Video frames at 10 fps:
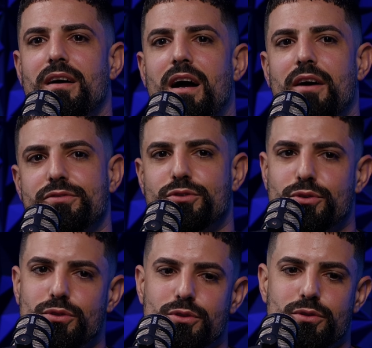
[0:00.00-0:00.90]
have
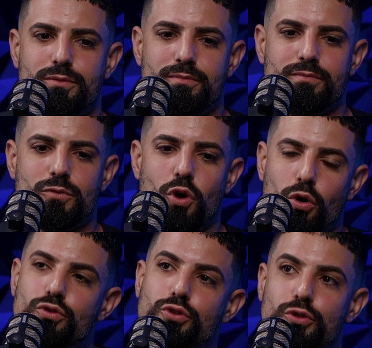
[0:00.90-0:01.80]
to
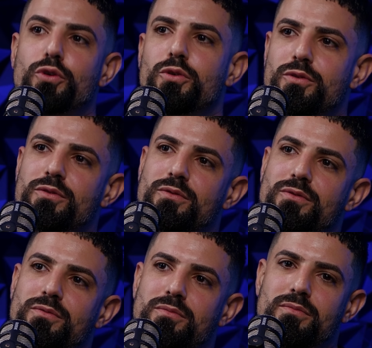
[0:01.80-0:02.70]
go through
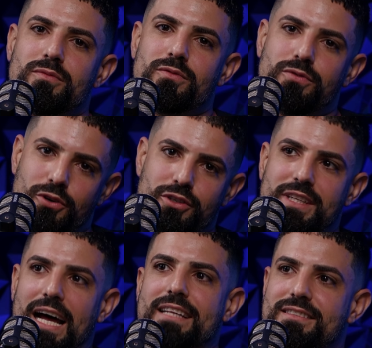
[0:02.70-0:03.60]
for
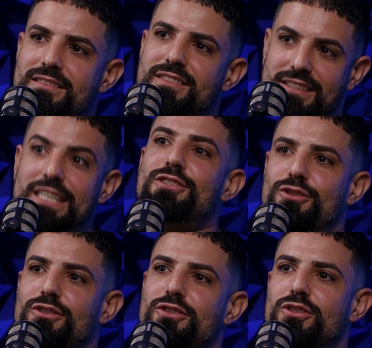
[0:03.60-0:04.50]
that
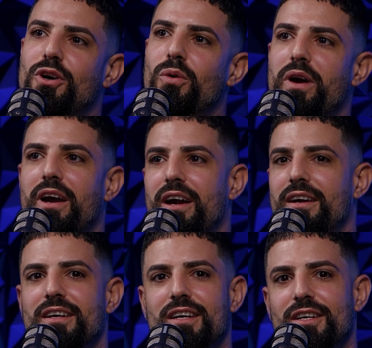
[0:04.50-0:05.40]
season. You know,
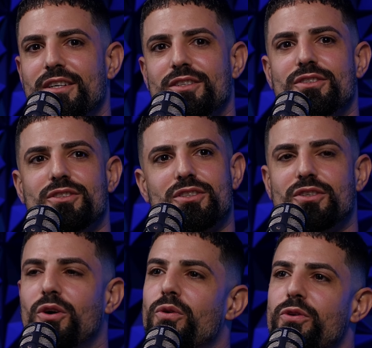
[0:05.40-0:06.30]
where you don't
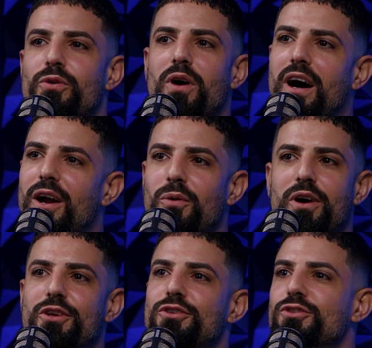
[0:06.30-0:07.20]
know who you are,
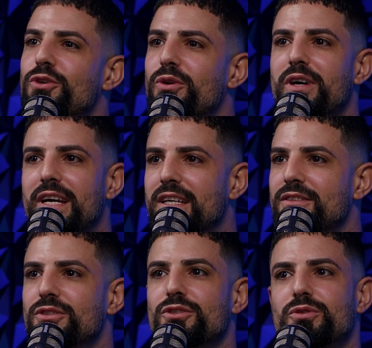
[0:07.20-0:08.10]
what are you
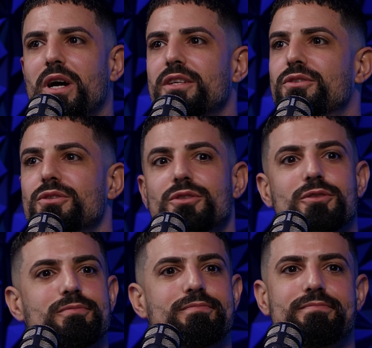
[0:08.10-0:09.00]
doing. You try to